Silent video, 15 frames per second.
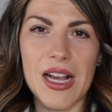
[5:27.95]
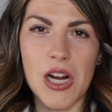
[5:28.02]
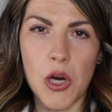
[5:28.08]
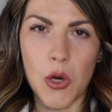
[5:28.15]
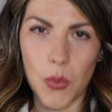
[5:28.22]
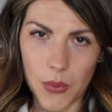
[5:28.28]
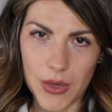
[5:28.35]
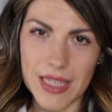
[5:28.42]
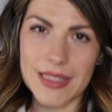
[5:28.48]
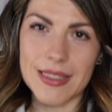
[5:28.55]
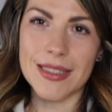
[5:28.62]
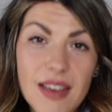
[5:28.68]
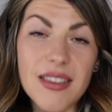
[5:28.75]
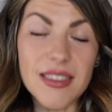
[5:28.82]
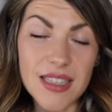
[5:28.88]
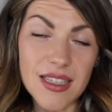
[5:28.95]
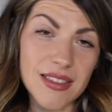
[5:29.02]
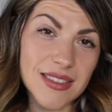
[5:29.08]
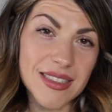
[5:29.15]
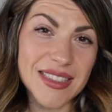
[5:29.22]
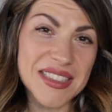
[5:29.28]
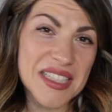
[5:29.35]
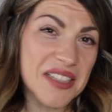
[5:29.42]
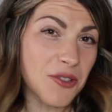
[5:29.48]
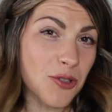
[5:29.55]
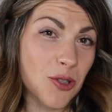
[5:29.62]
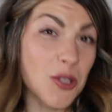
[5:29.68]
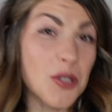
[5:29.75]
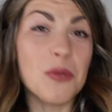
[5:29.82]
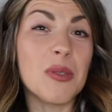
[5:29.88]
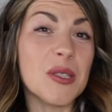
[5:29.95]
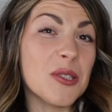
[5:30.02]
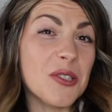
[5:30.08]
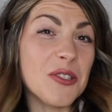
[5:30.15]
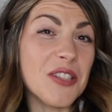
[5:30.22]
great. Yeah, and then I'll show you what to do